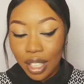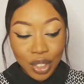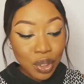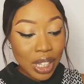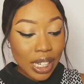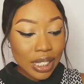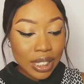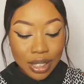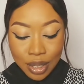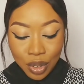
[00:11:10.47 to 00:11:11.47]
And you
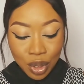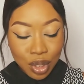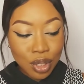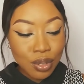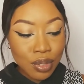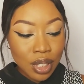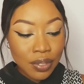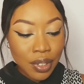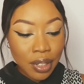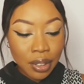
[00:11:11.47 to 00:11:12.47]
guys, just
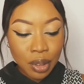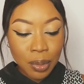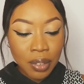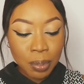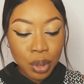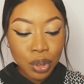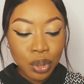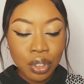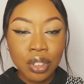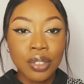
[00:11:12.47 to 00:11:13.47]
give a round of applause
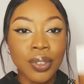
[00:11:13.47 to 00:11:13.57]
to this